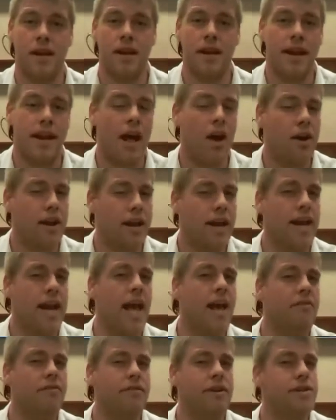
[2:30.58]
Now again,
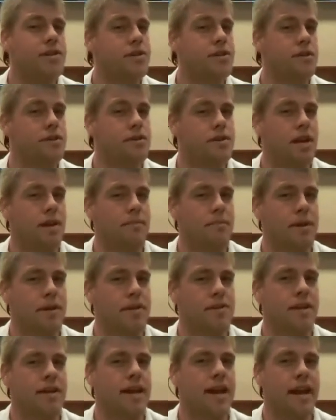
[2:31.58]
every insurance company
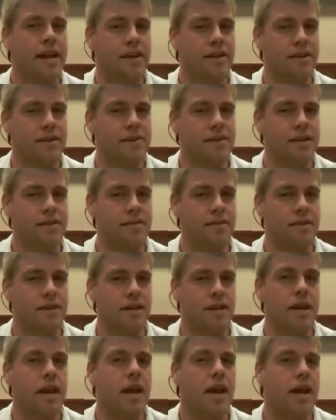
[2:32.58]
is going to handle this
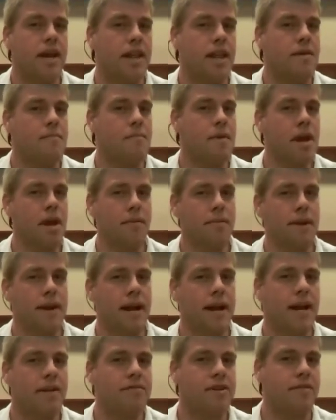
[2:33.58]
differently. They may or may
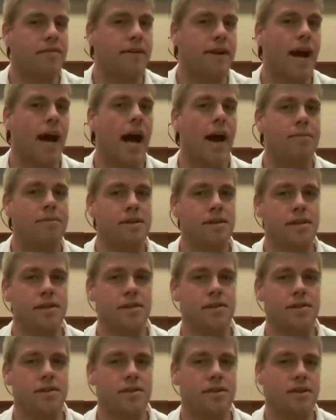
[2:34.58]
not have different
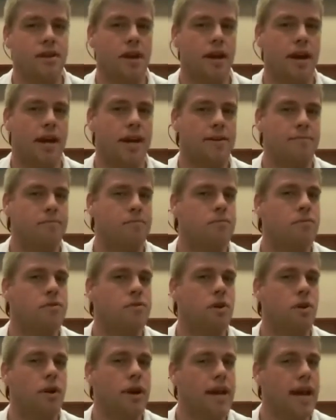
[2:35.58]
options.
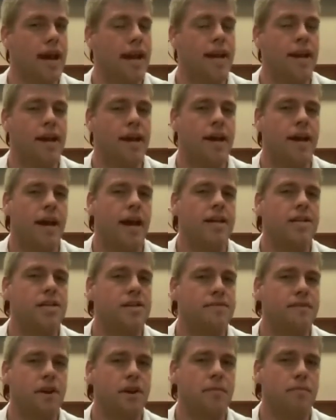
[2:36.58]
So again, it's
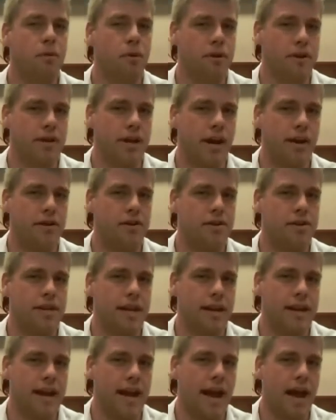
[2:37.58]
just very important to
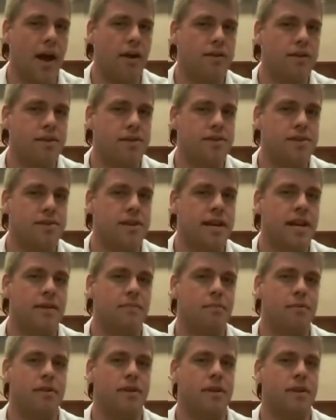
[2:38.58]
understand how this is set
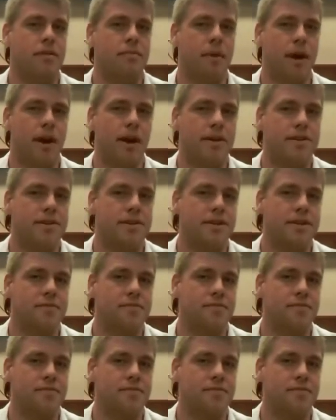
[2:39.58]
up within your policy.